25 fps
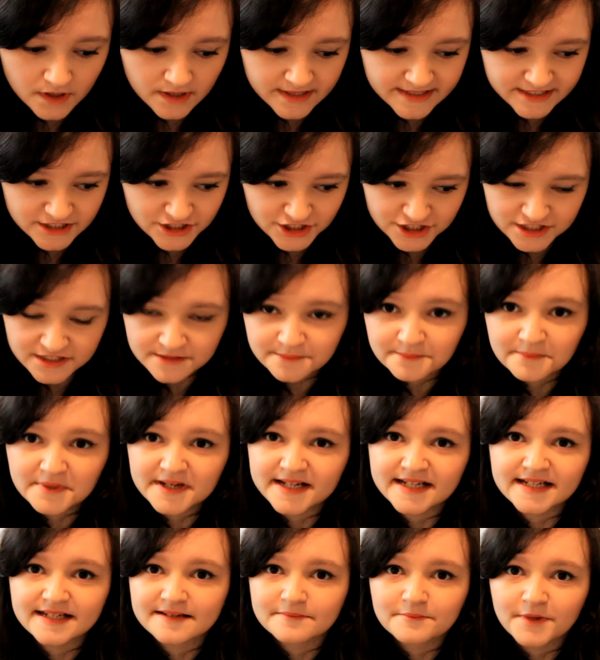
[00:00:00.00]
it just
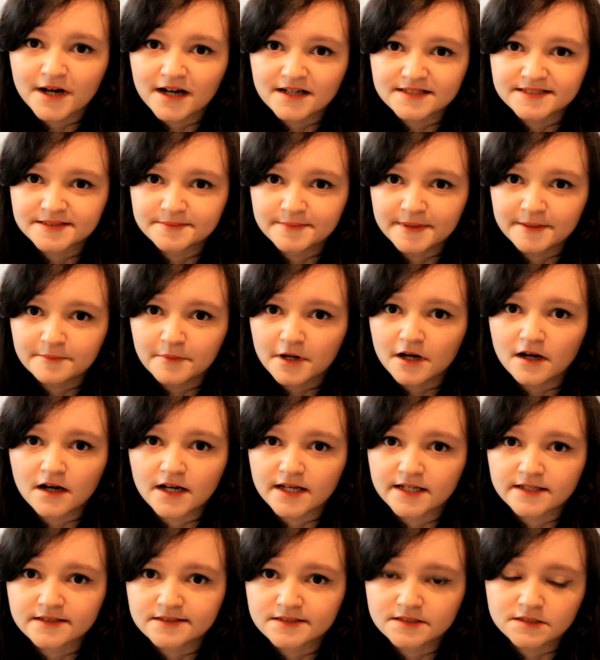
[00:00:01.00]
completely passed me
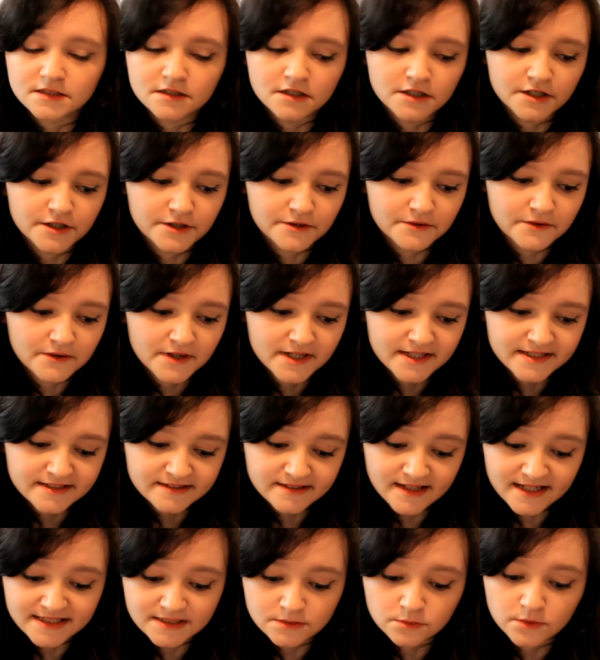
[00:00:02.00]
by. So
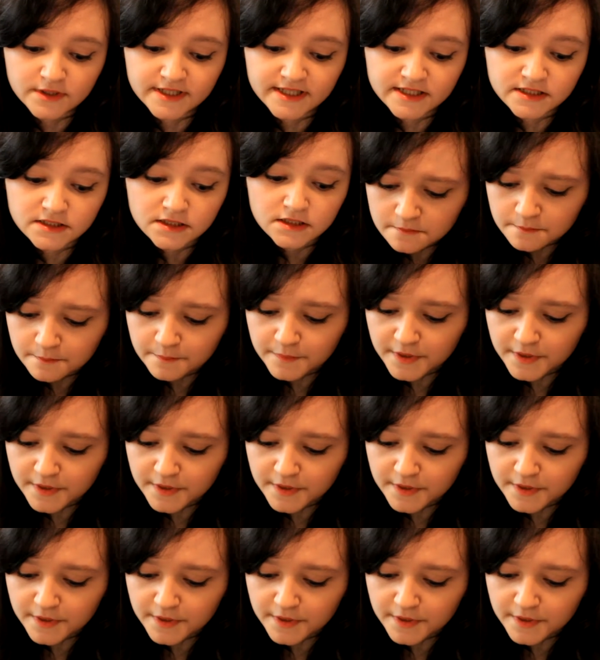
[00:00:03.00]
that's weird.